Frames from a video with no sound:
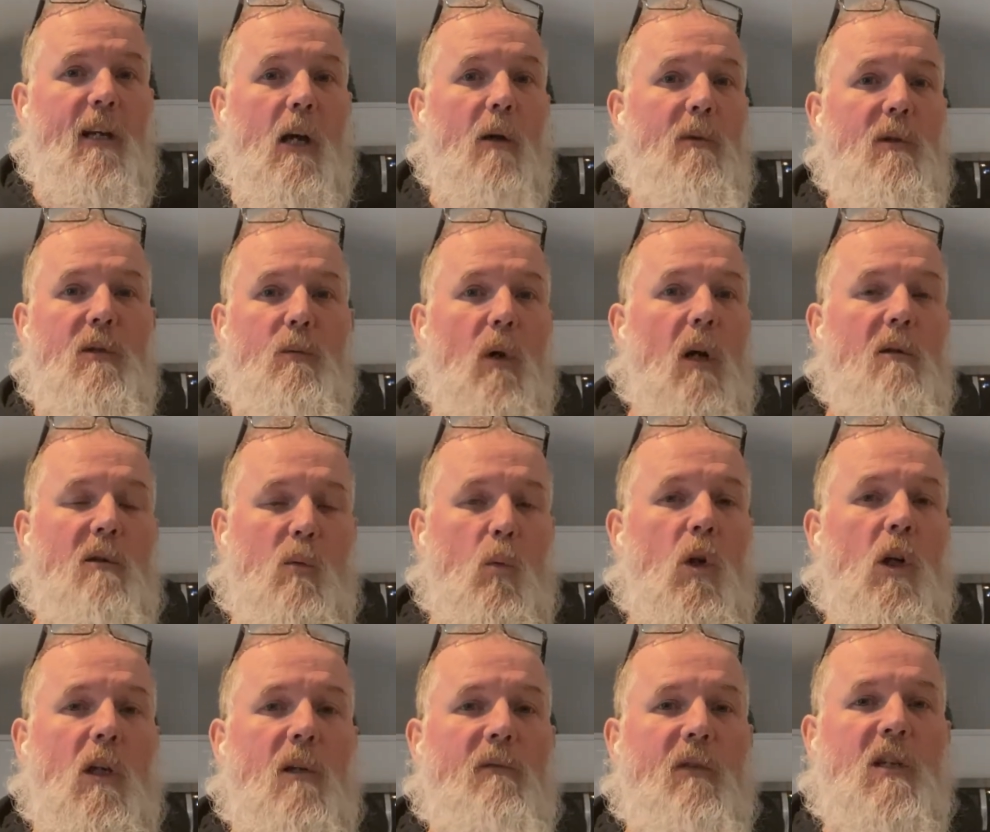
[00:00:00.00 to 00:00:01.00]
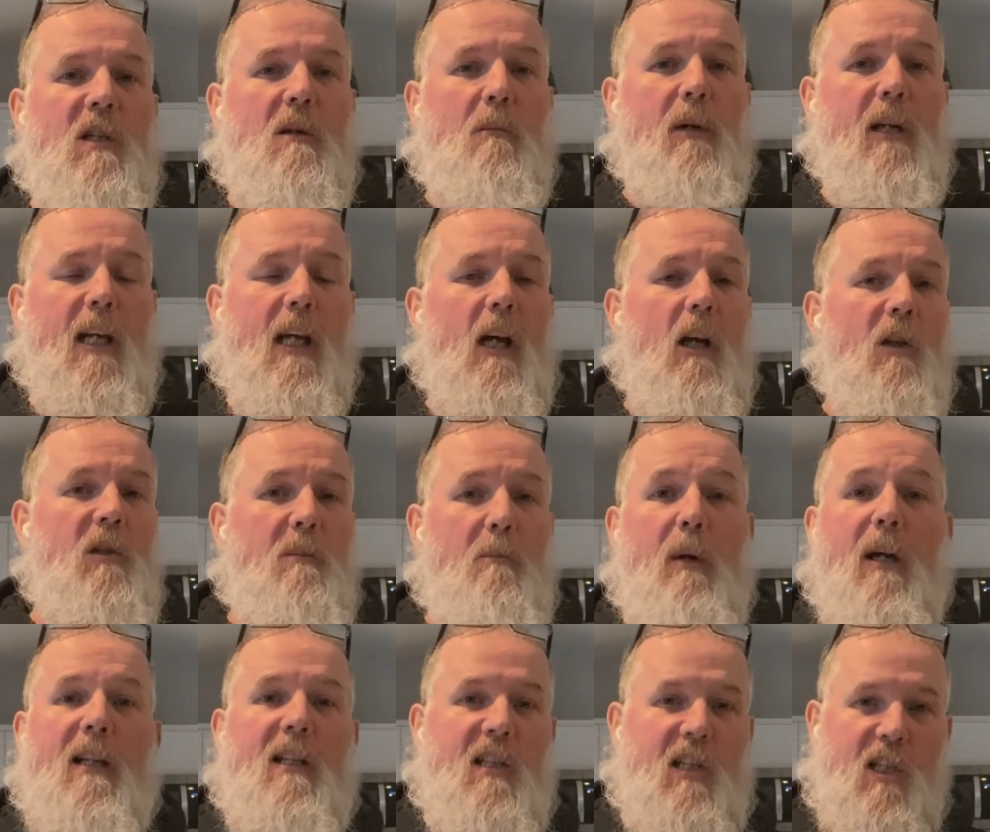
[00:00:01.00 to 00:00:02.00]
I was working for somebody else,
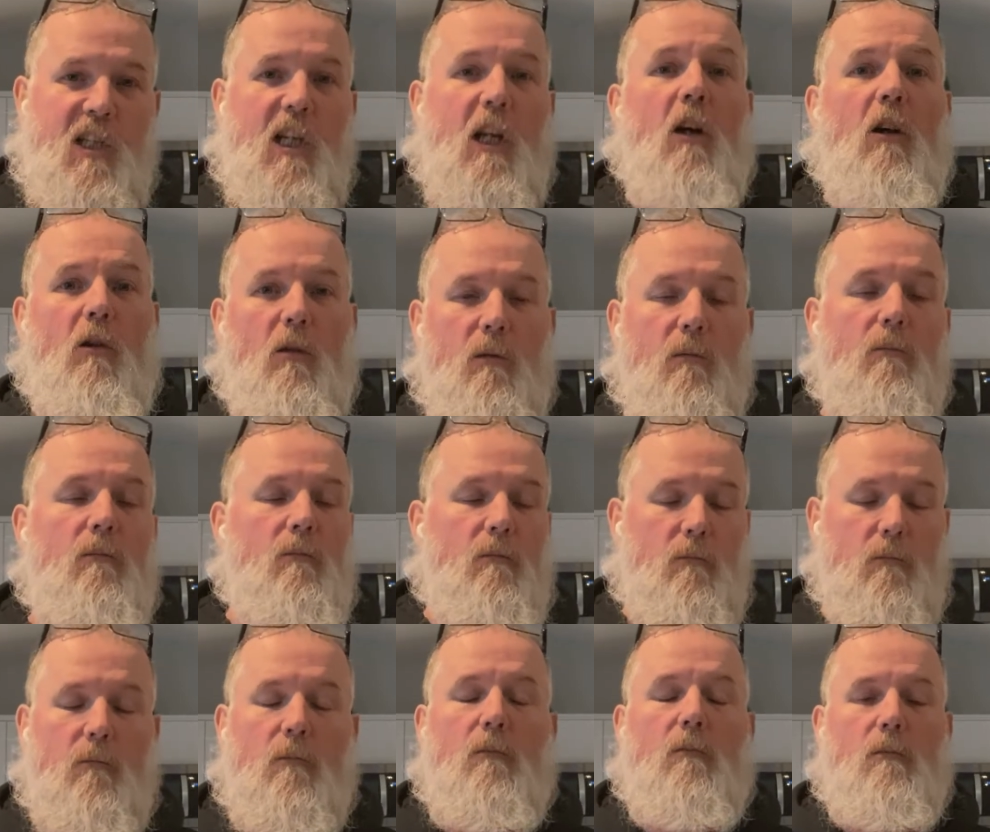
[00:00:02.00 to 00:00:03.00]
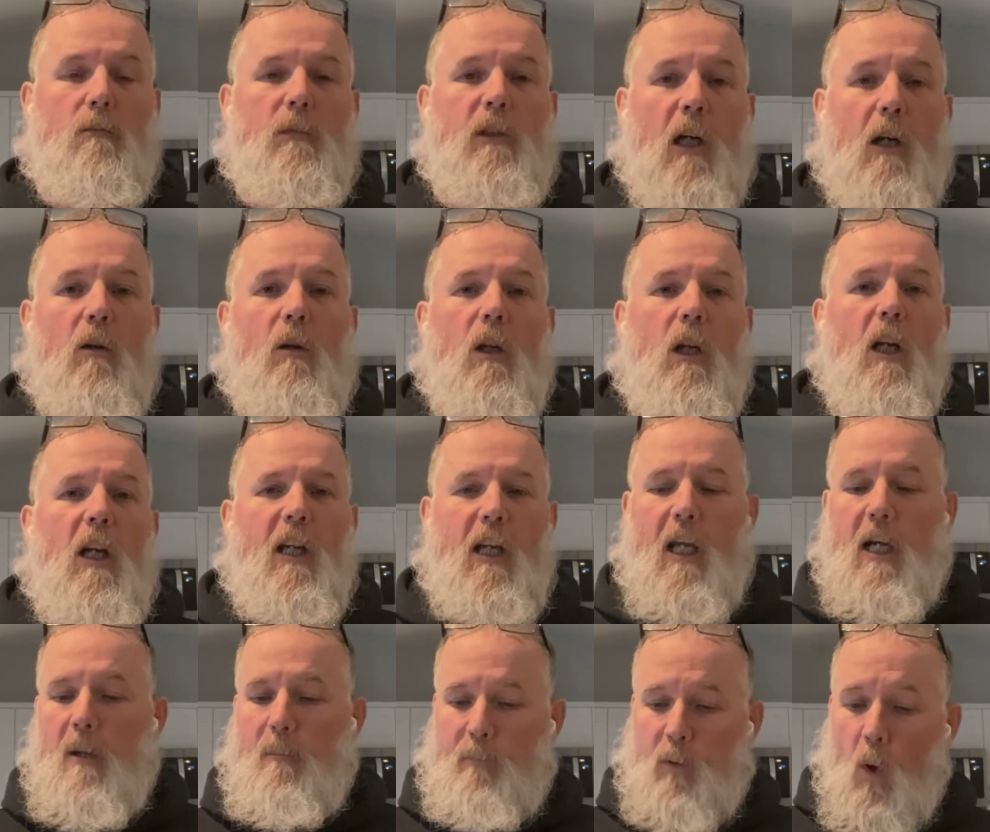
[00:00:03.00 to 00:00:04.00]
but it's still,
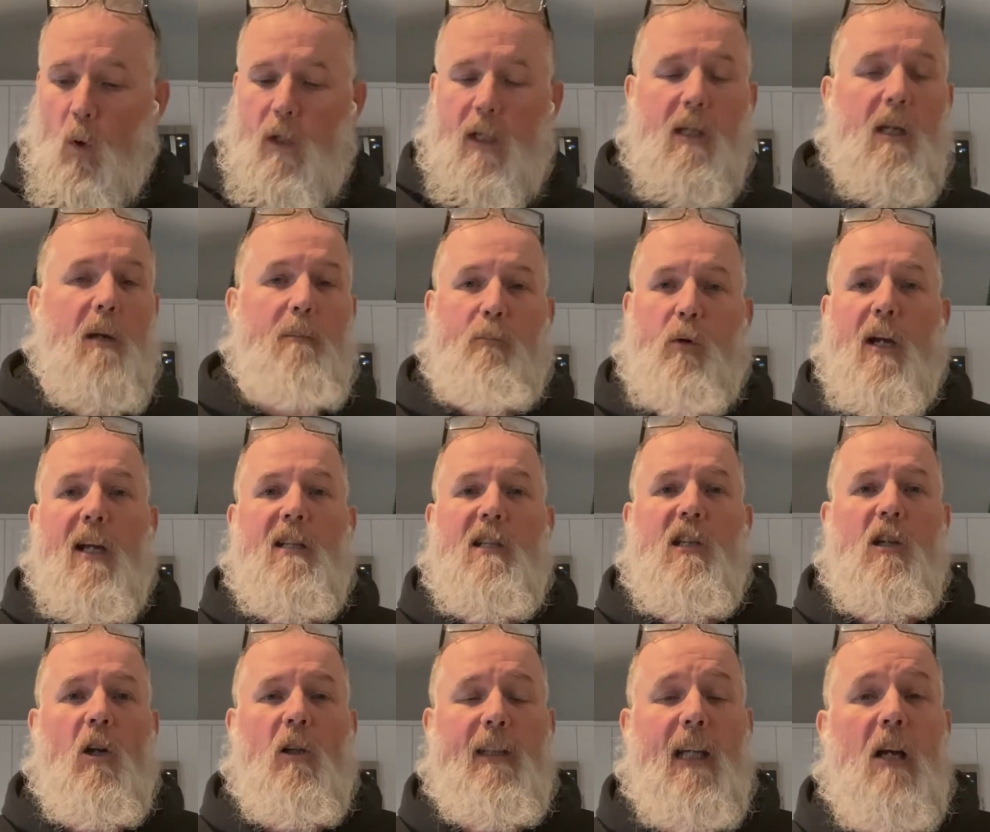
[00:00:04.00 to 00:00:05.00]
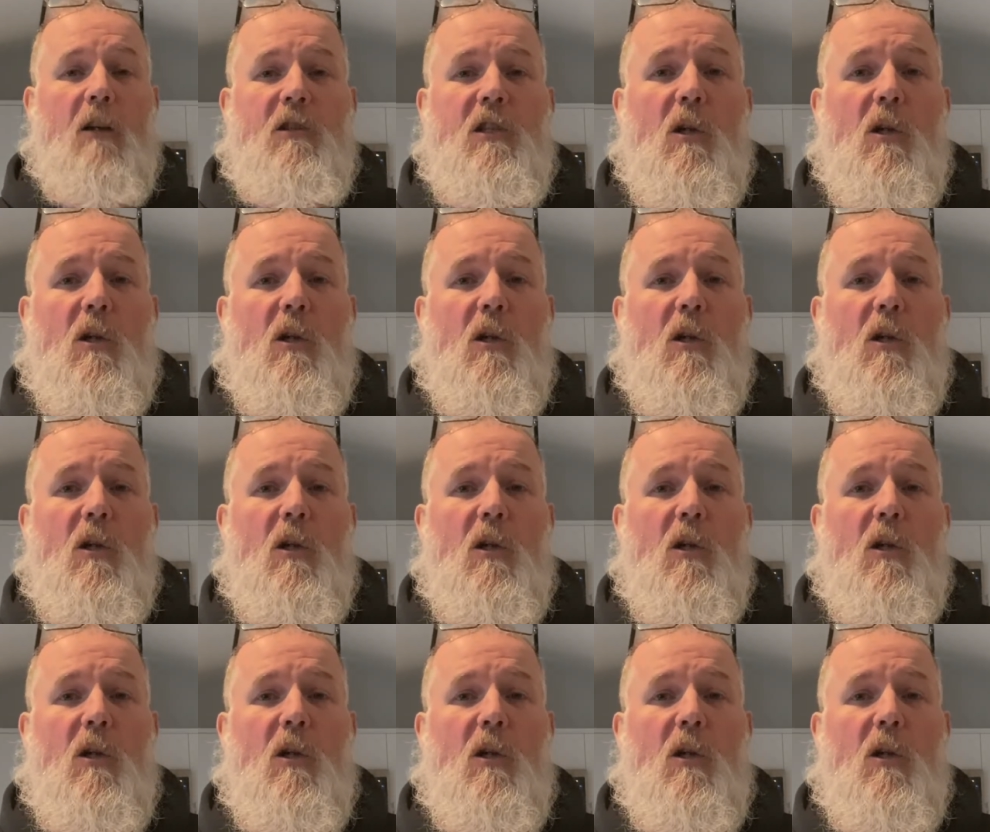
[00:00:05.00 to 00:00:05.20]
and it breaks it all down.